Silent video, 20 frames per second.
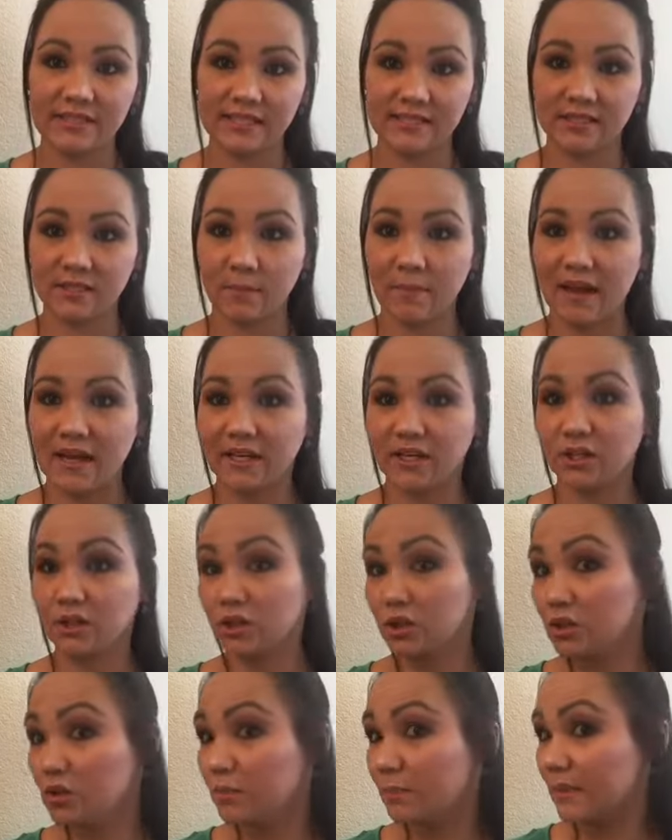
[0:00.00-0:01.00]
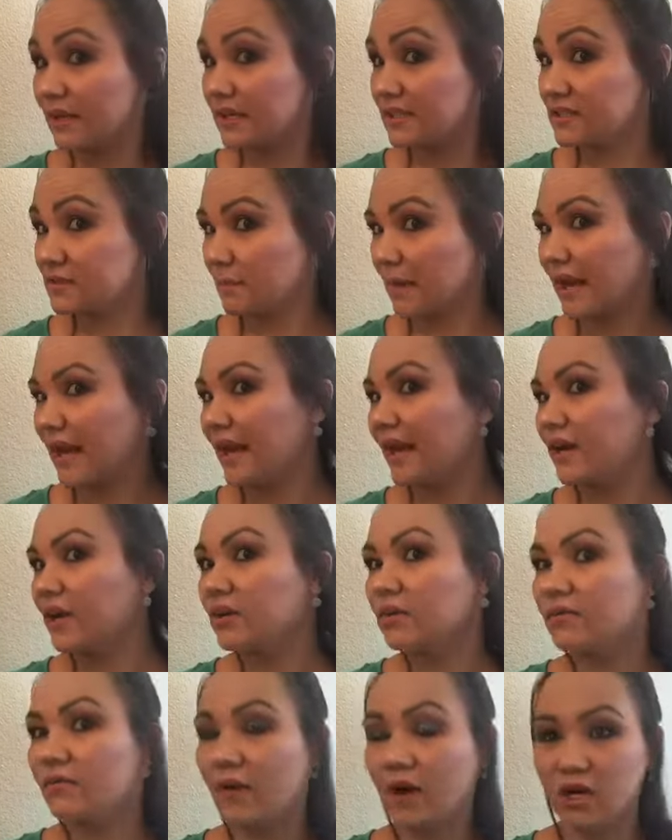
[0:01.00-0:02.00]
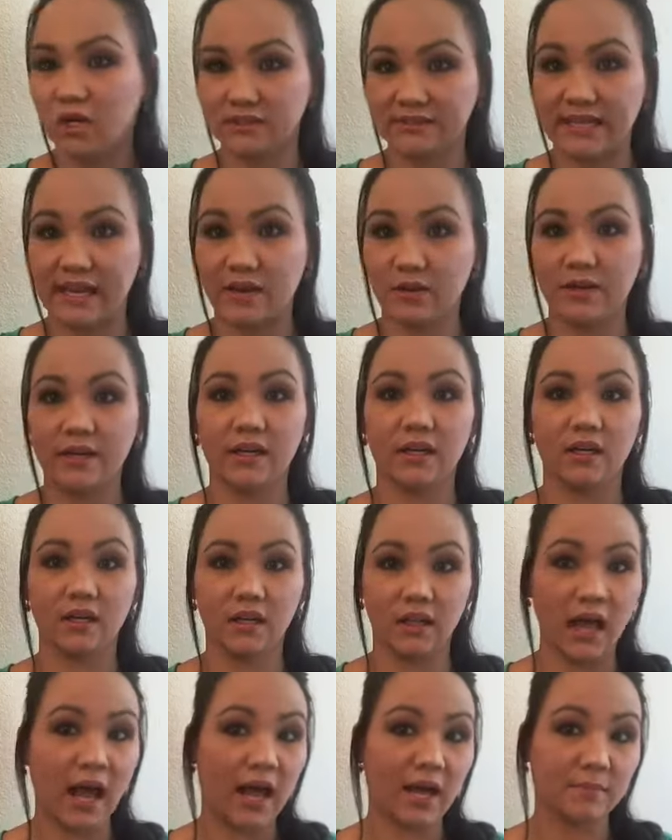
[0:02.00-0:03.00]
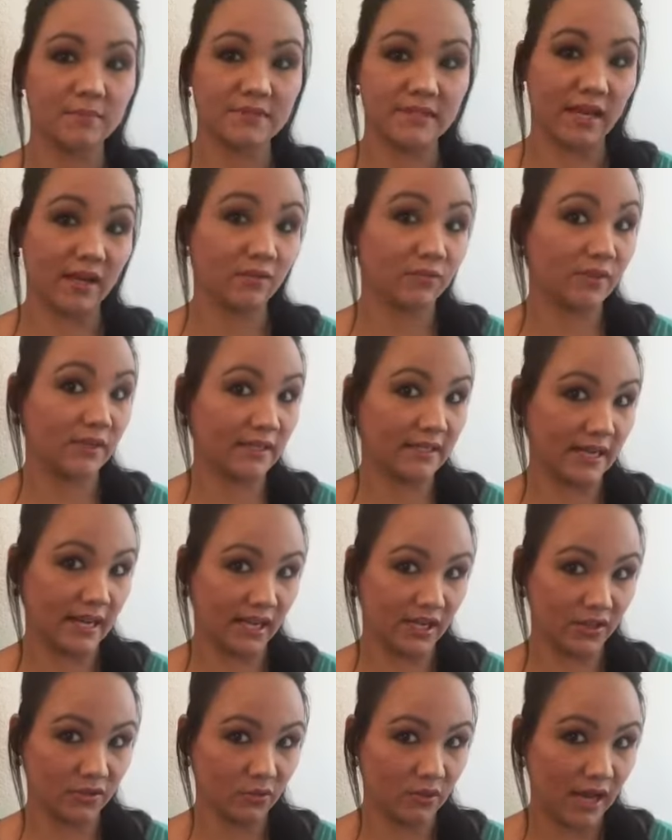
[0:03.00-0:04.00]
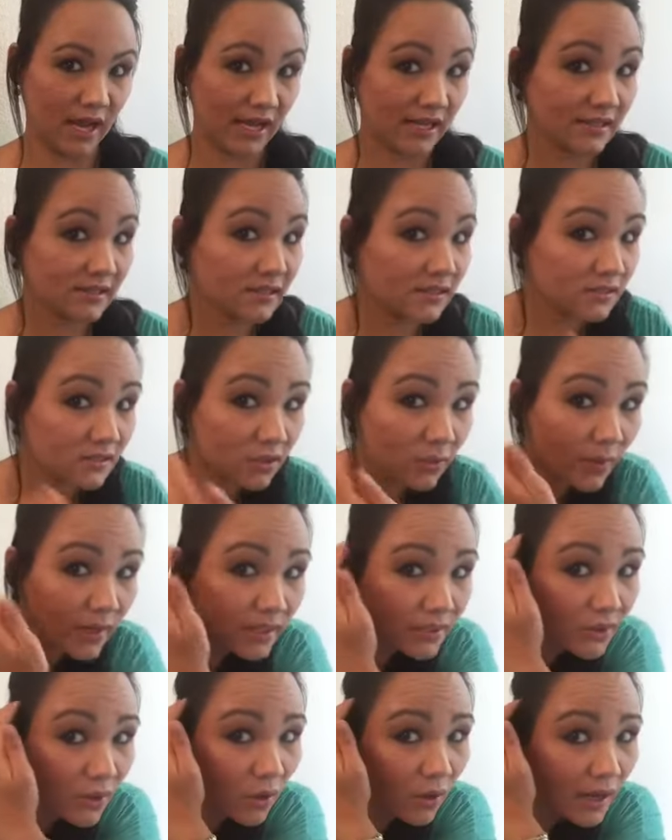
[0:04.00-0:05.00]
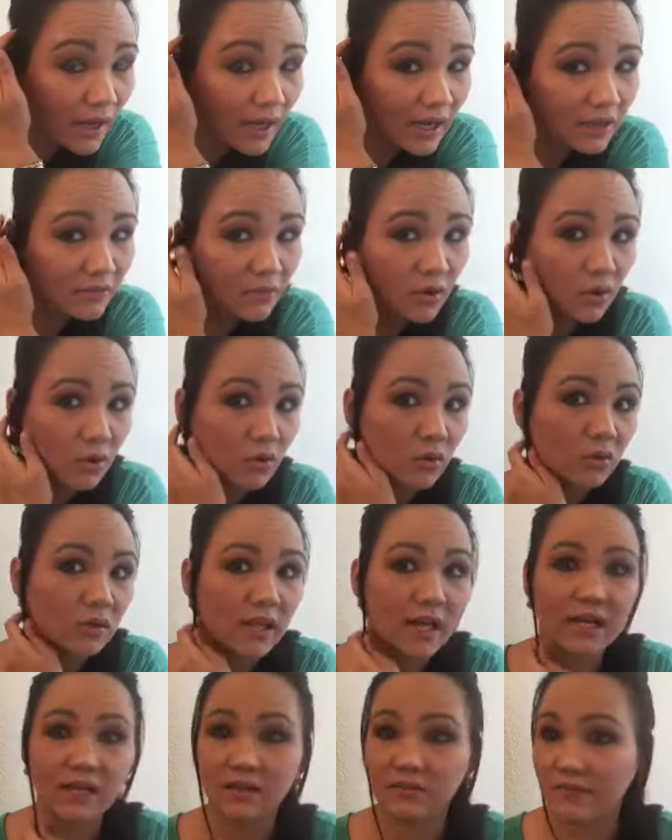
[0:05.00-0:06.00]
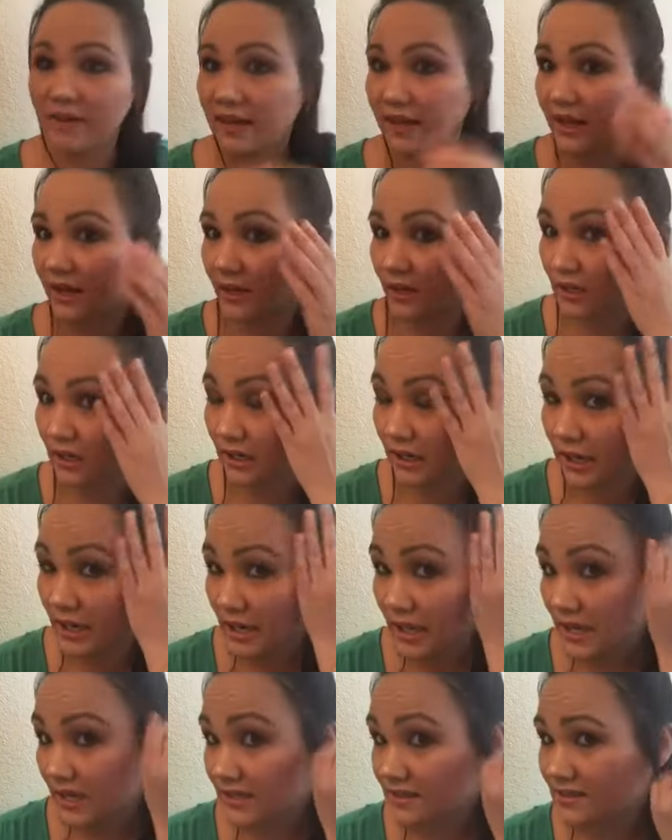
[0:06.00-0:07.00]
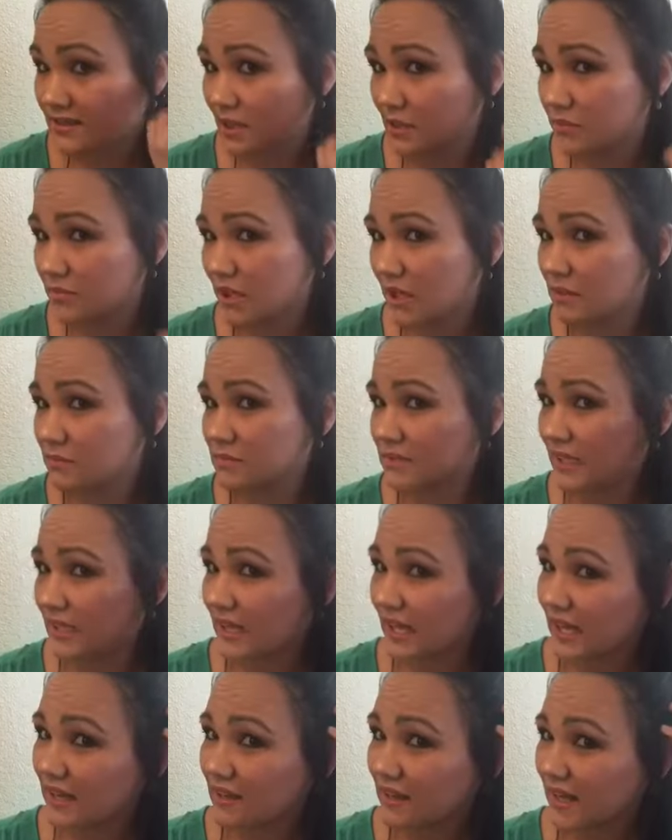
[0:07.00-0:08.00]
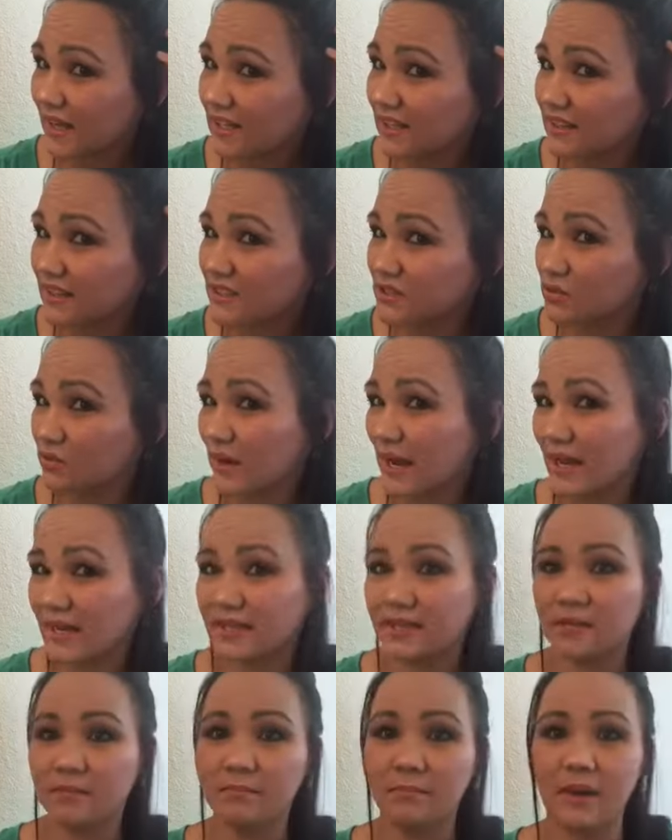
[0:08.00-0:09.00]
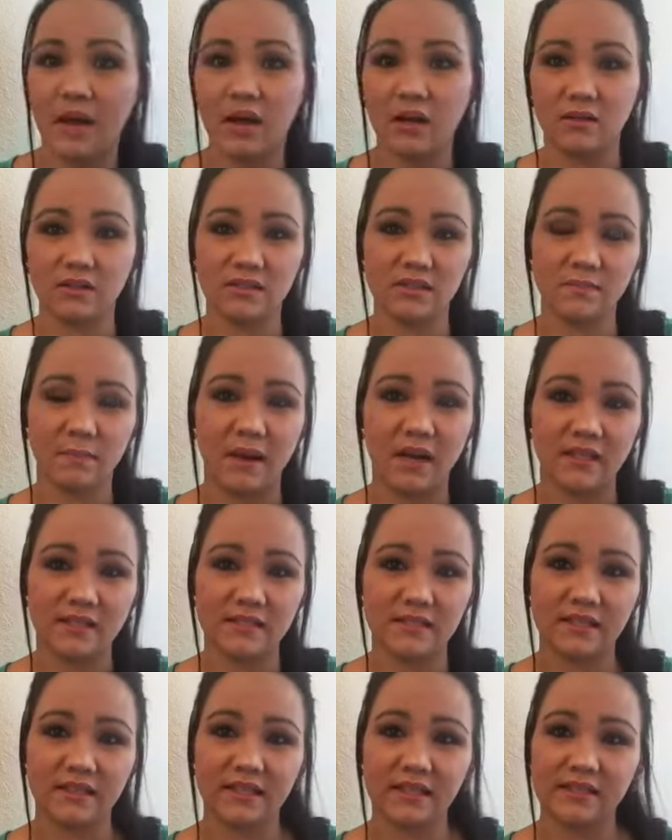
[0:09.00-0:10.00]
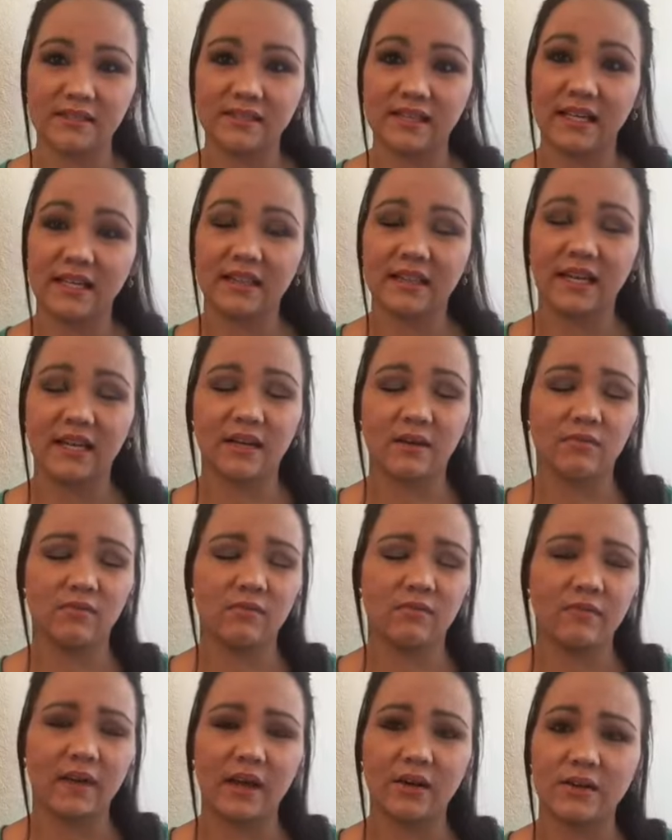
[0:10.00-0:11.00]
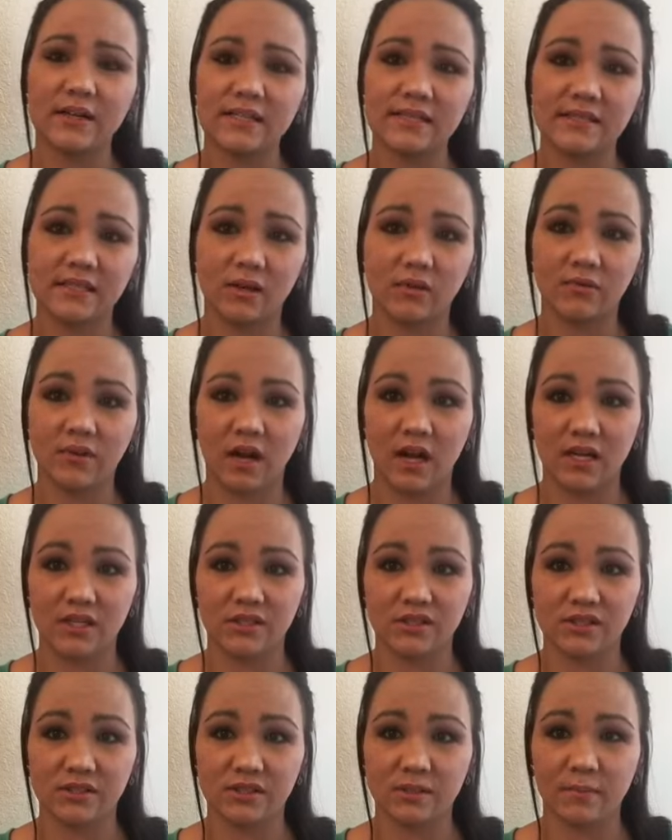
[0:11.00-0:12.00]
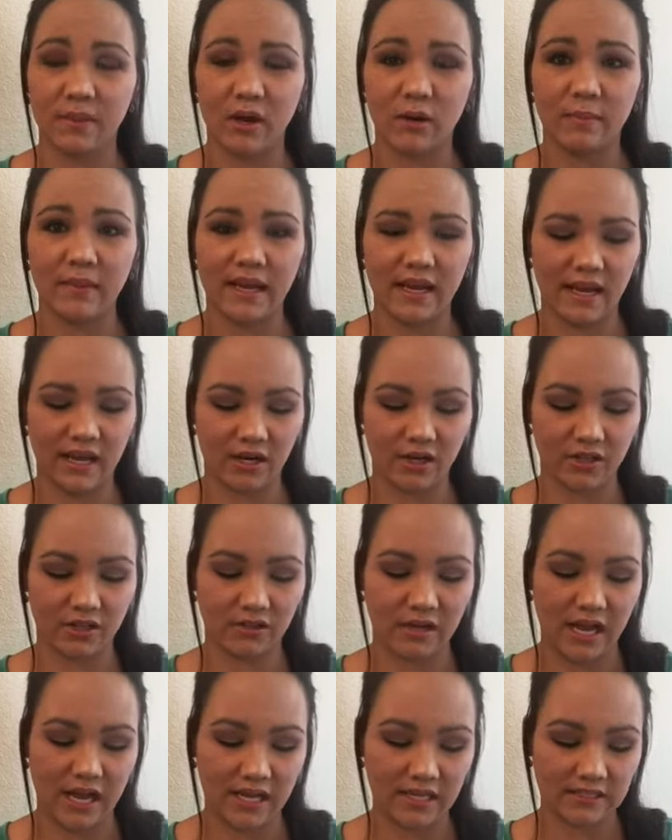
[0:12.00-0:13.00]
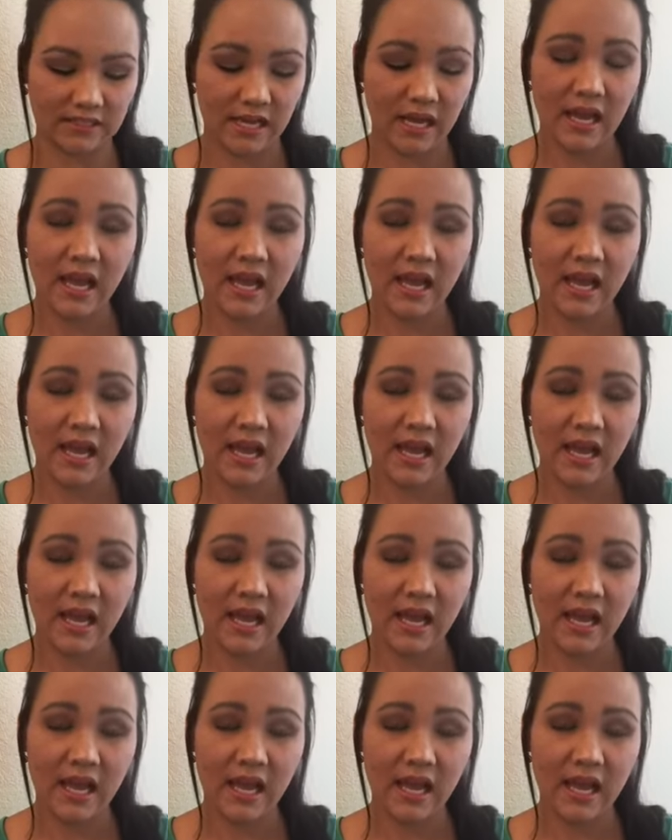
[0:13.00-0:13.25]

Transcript: systematic lupus, my hair falls out in globs every day, you guys, and so I don't have a whole lot of hair, and sometimes I get like these random bald spots and things like that. I'm very self-conscious about my hair, you guys.